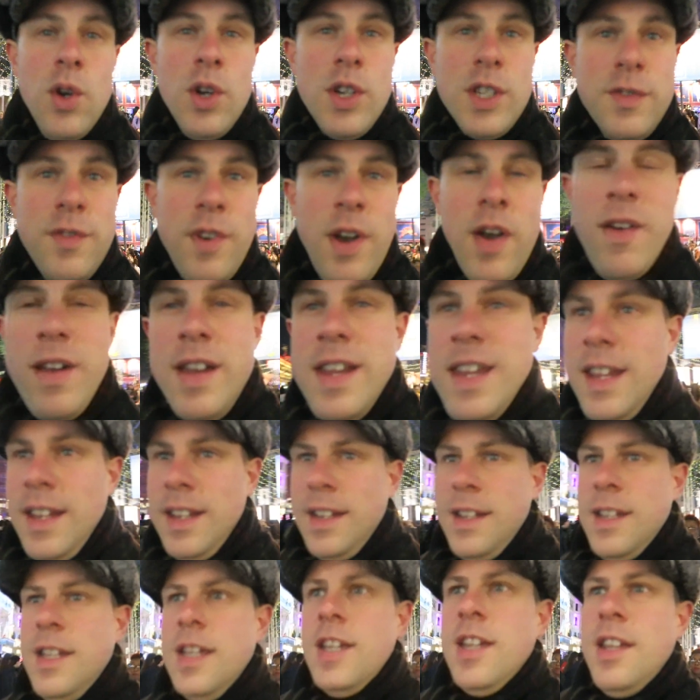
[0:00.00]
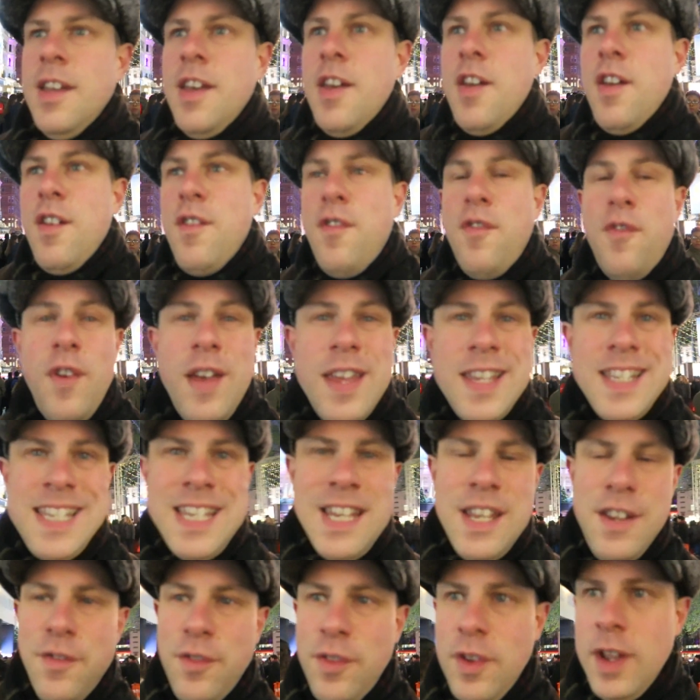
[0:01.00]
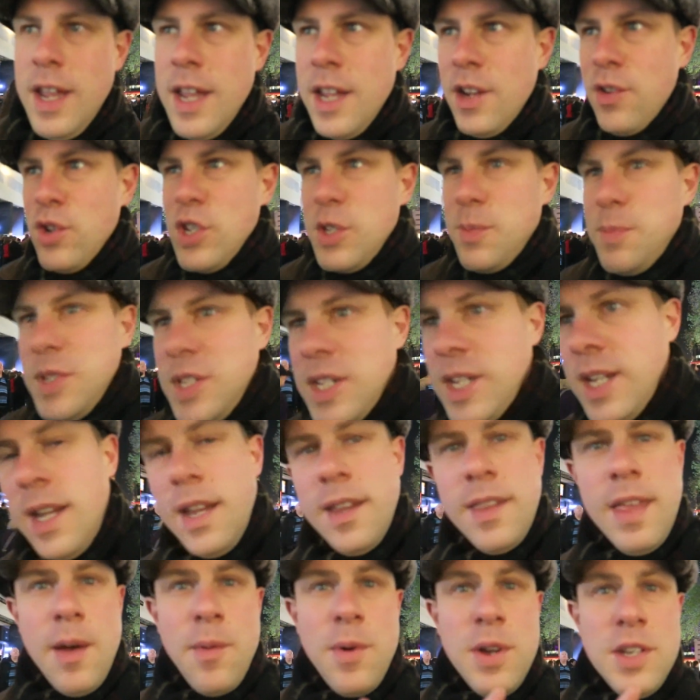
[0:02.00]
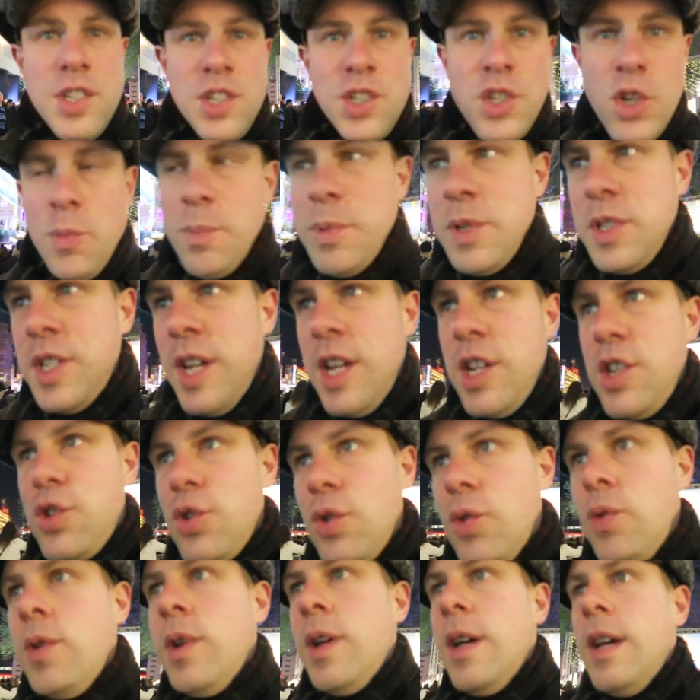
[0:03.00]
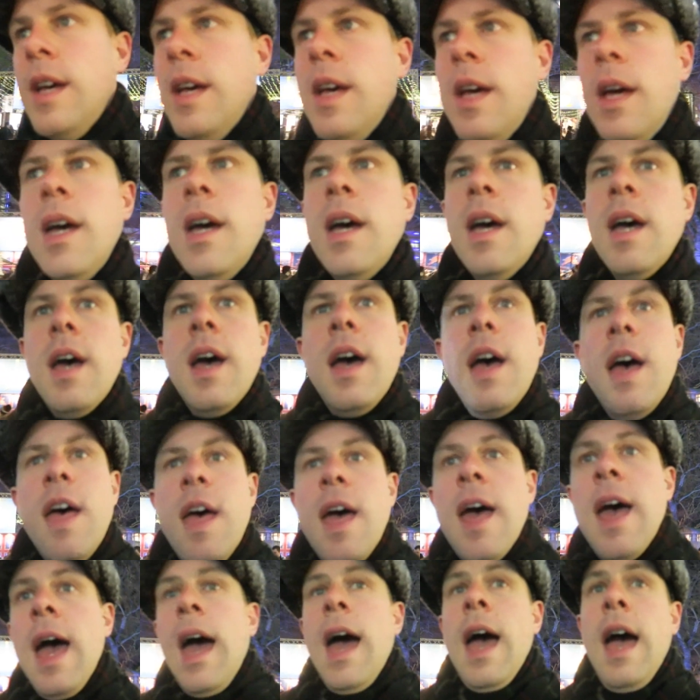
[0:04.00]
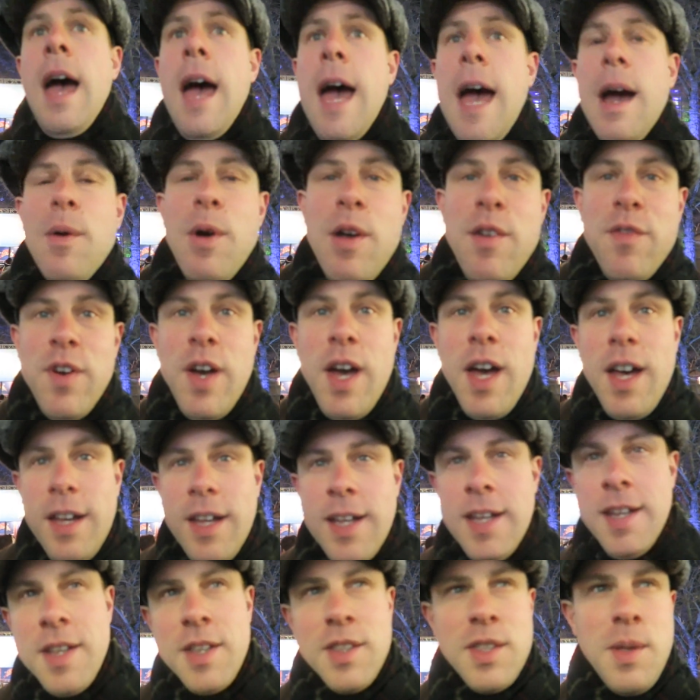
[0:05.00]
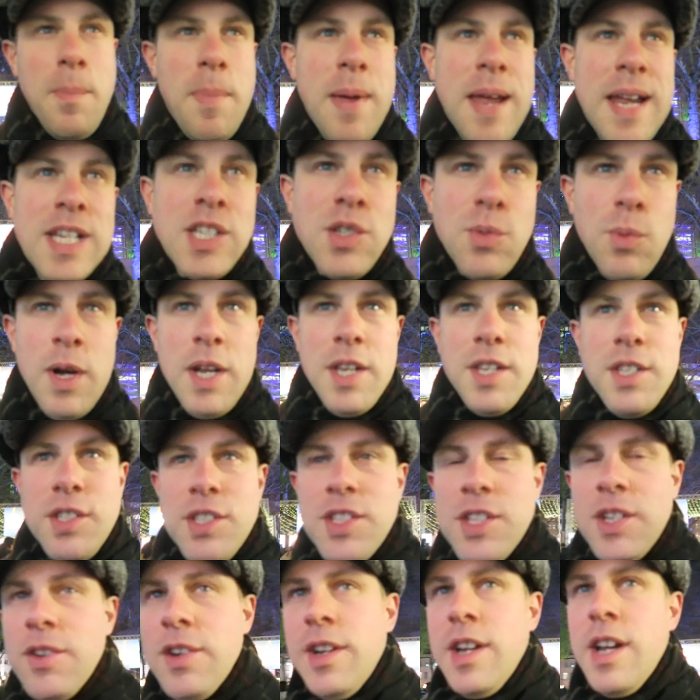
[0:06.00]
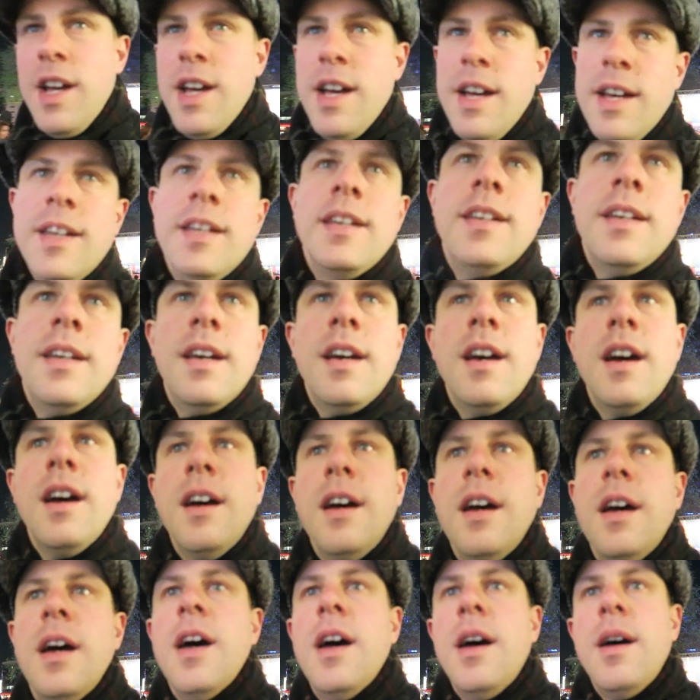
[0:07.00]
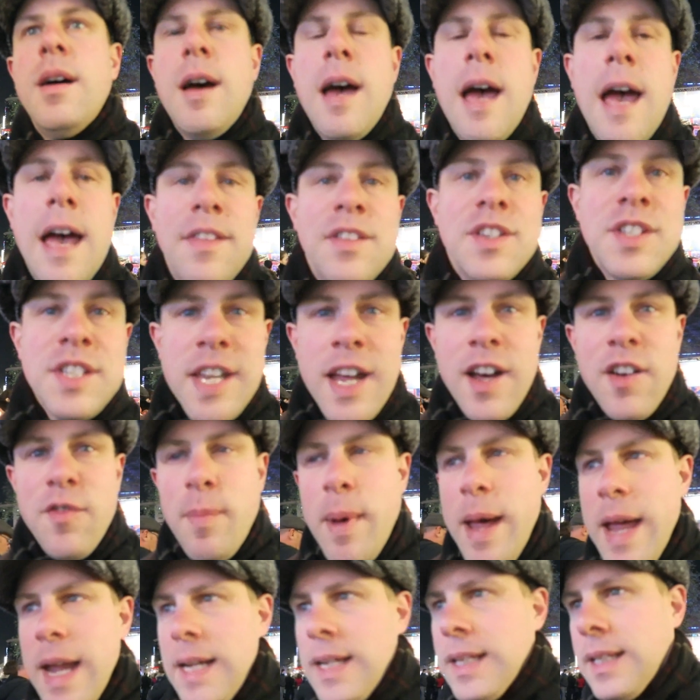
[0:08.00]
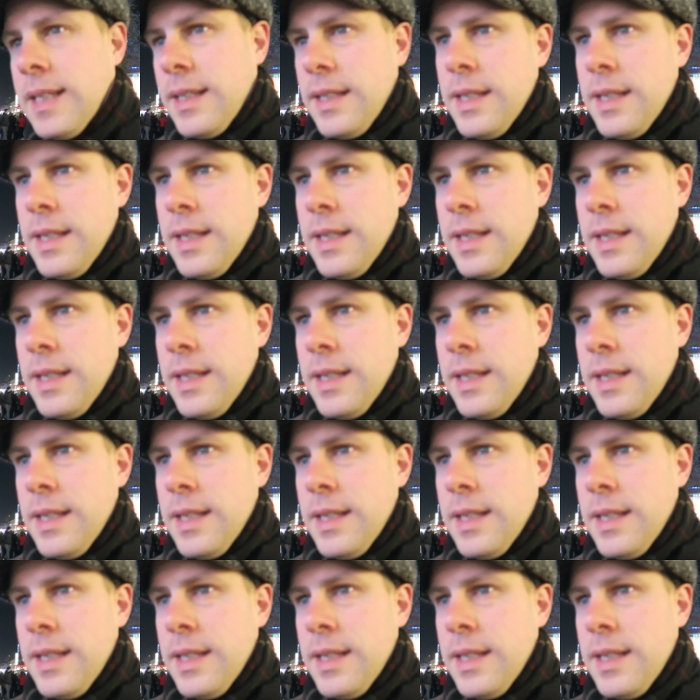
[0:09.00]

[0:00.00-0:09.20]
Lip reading: looks very festive and Christmassy. That one's super central. However, the biggest ones are at the South Bank,